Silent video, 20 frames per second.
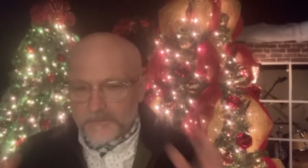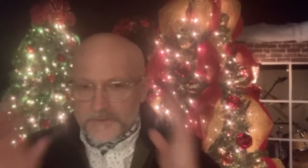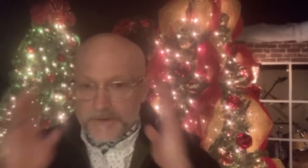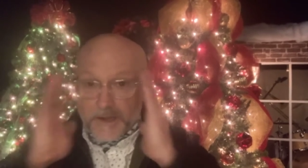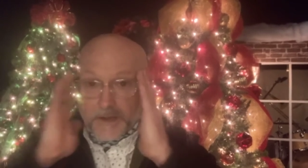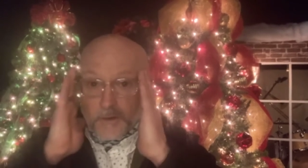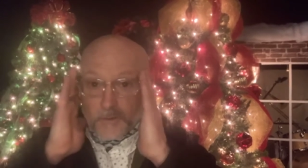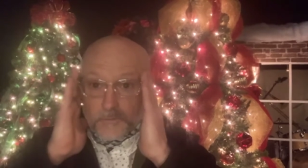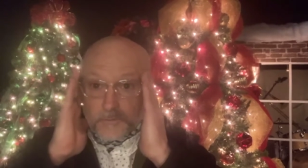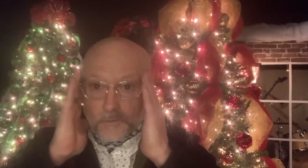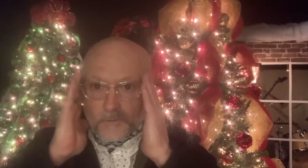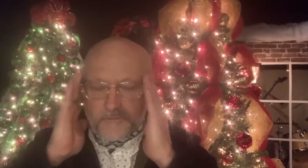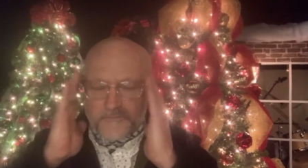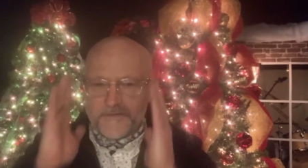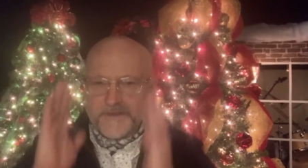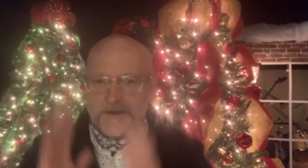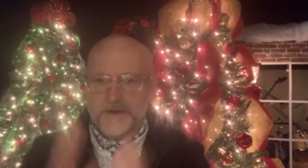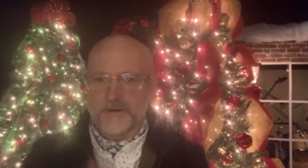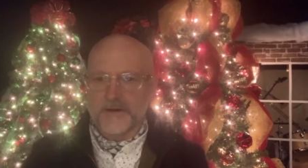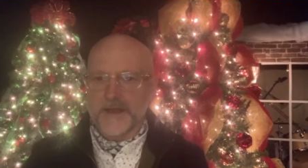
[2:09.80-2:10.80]
know. We'll
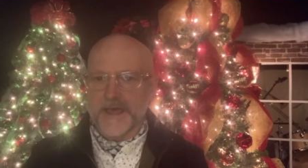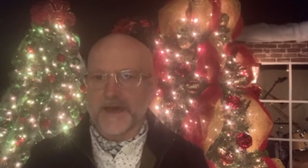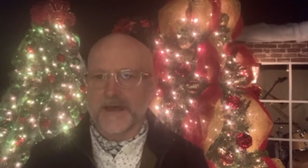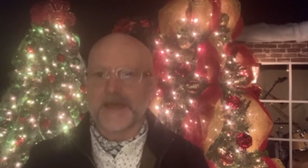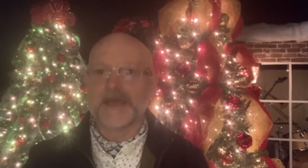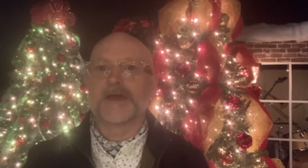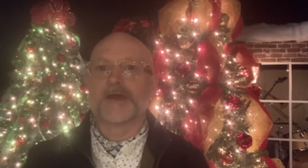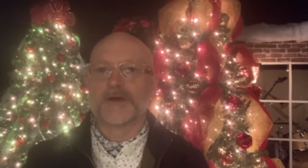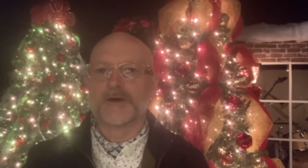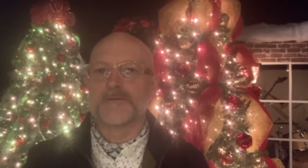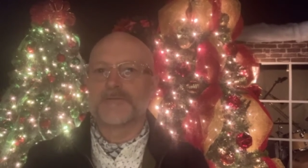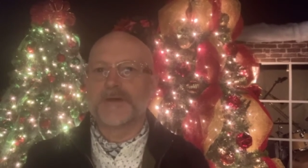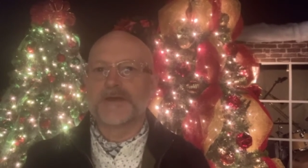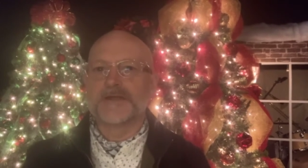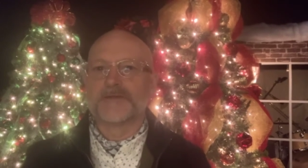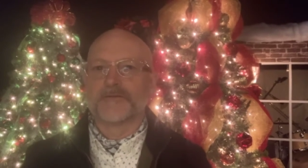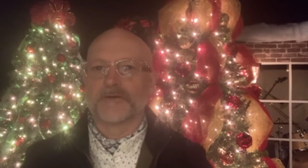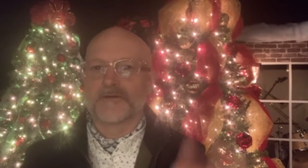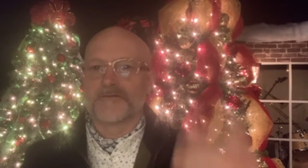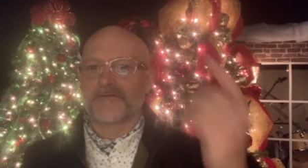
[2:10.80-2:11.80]
figure it out. It could be
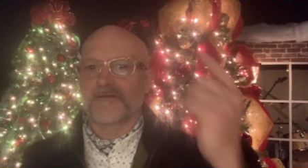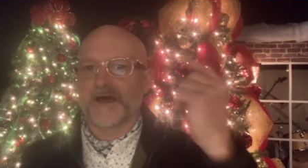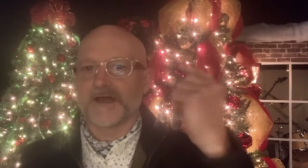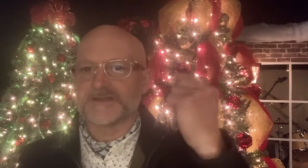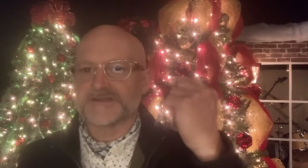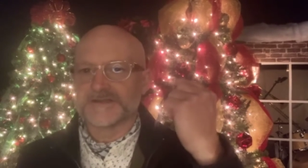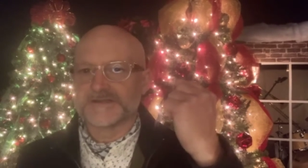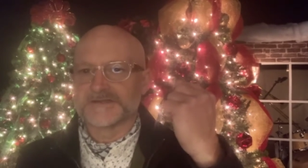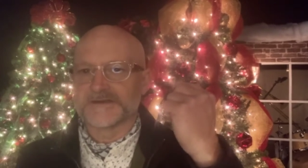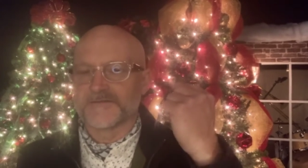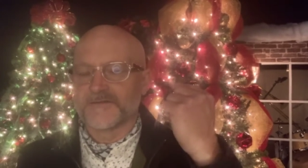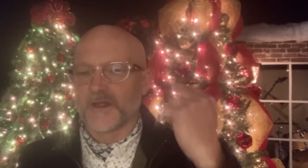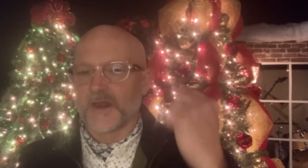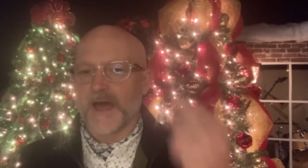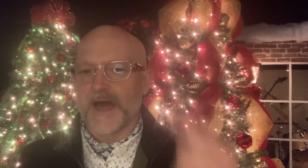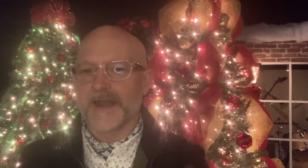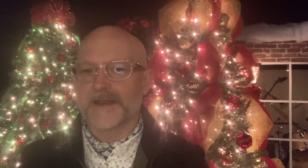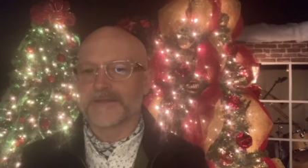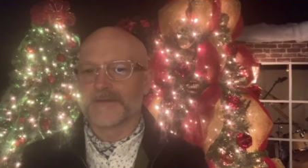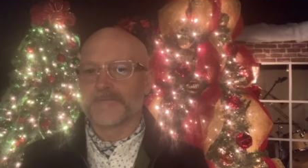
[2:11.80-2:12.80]
the reflections of the
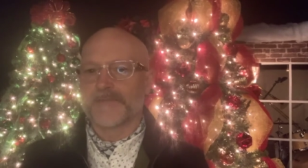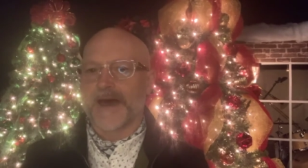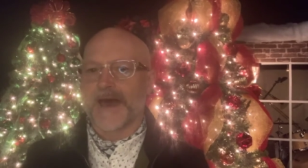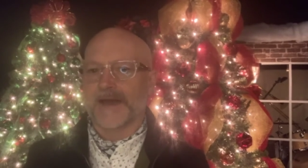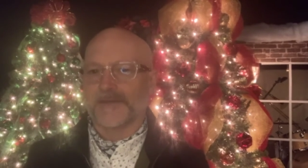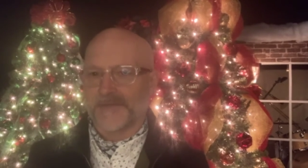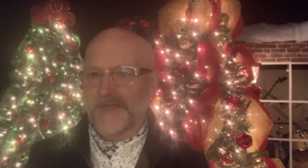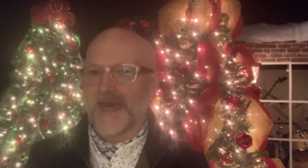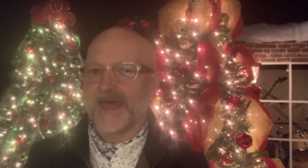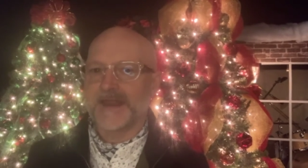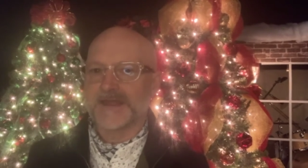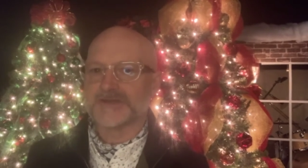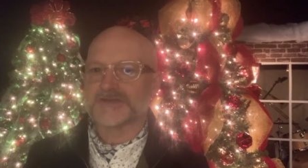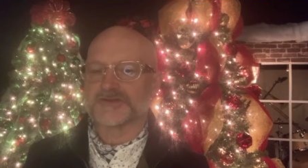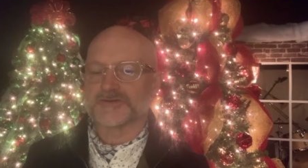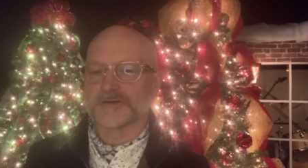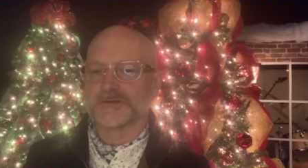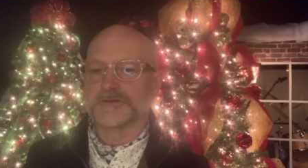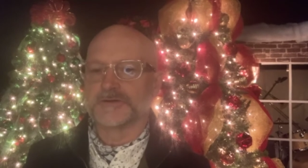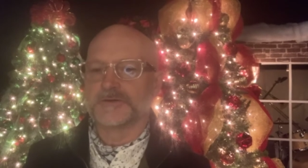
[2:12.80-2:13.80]
light in the back. That is
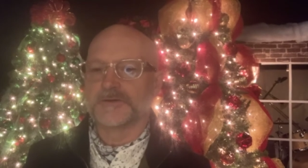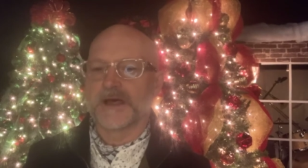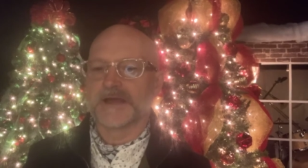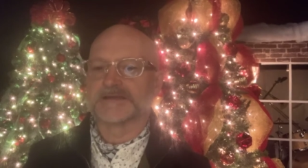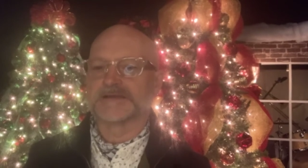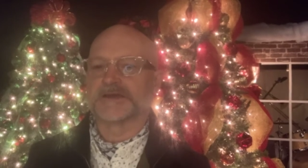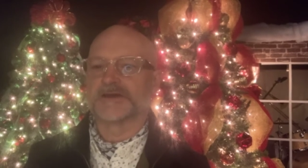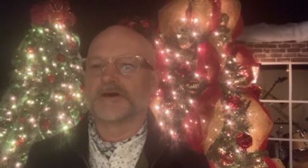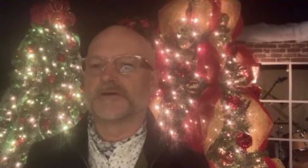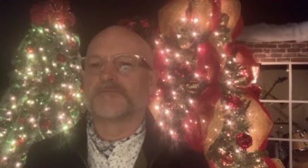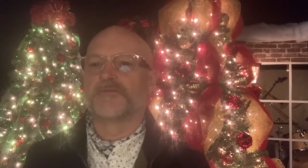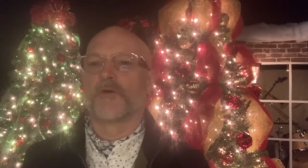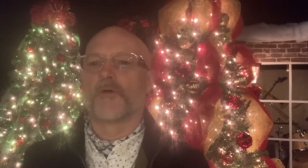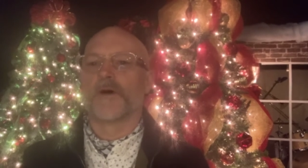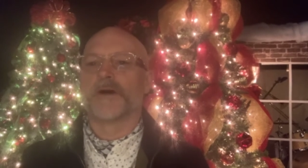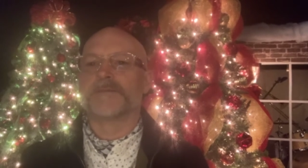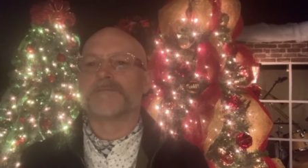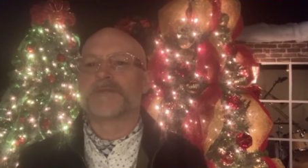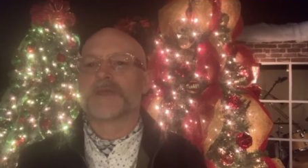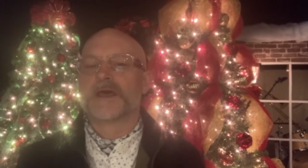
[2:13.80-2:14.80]
true. That's a good
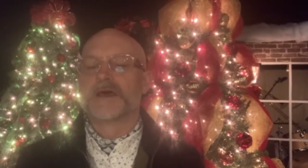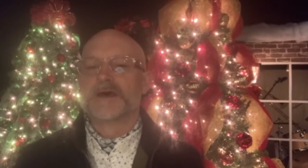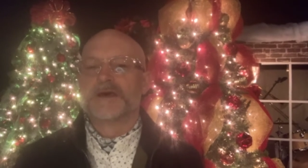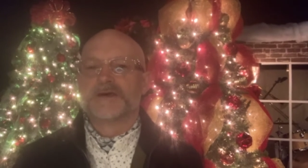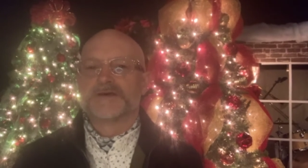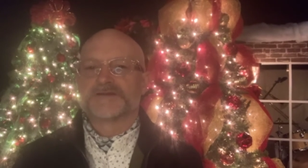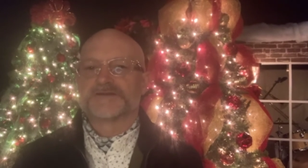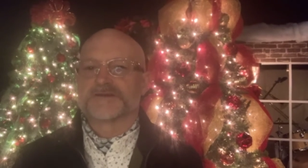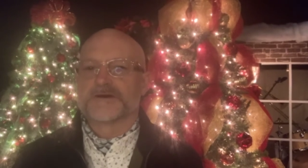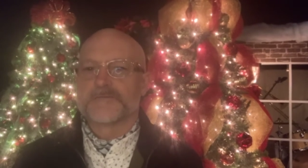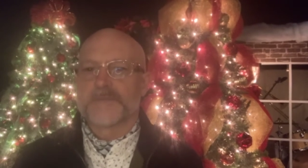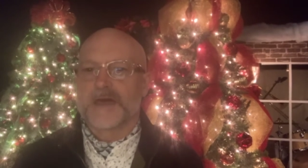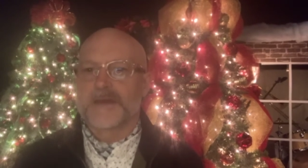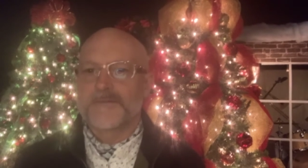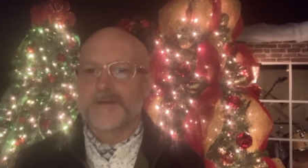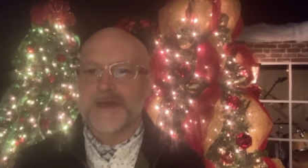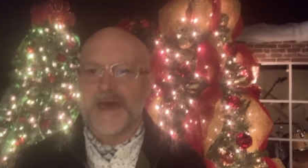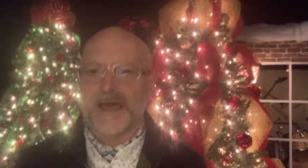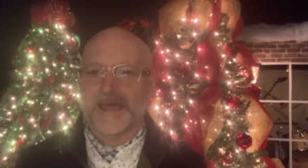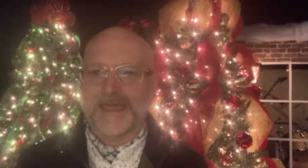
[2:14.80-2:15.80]
point. So
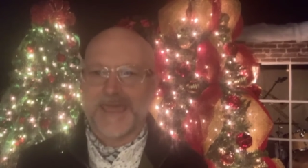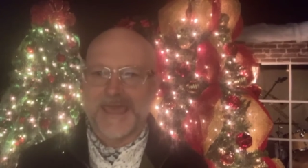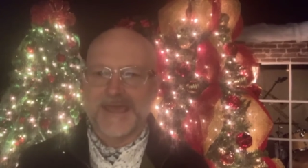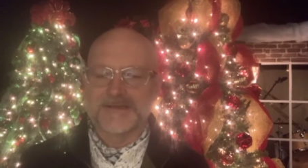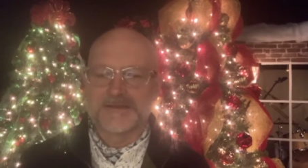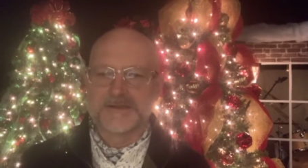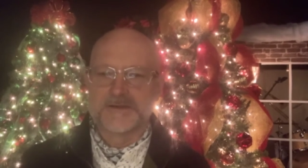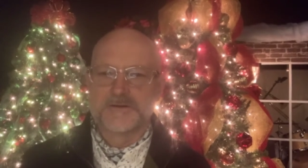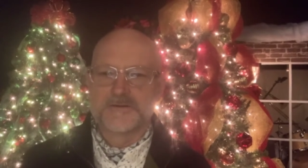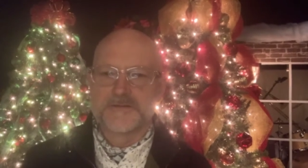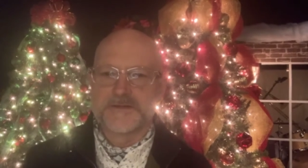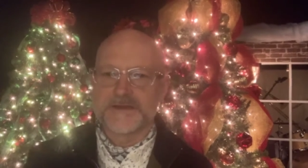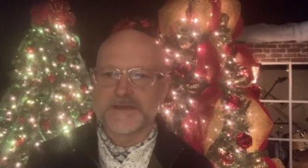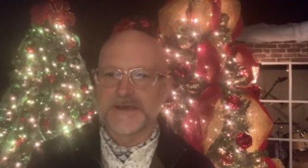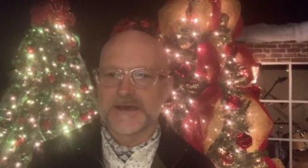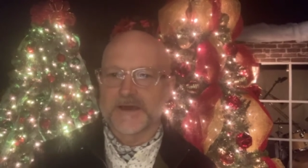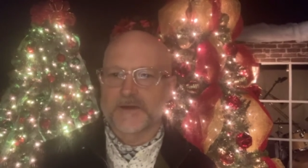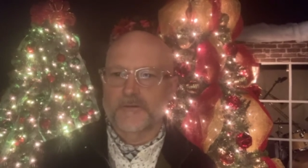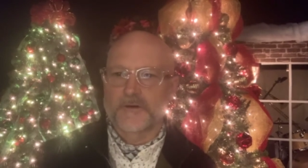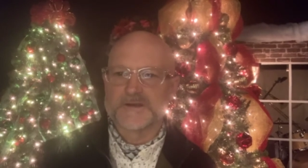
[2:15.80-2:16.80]
maybe I can't do the
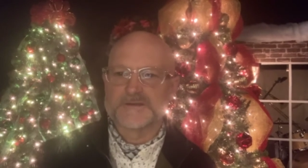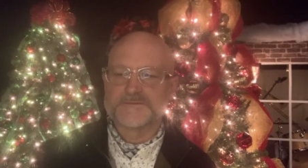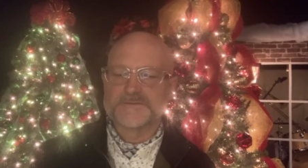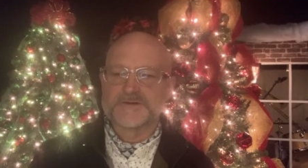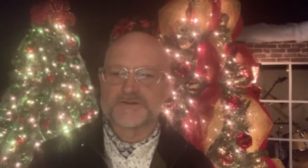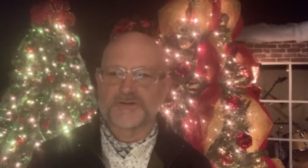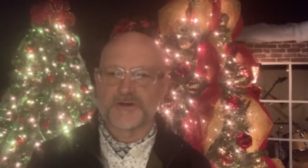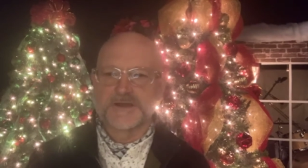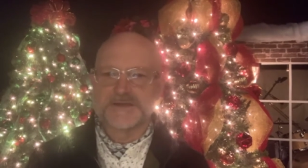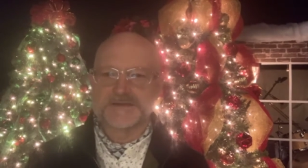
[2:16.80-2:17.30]
uh, Christmas trees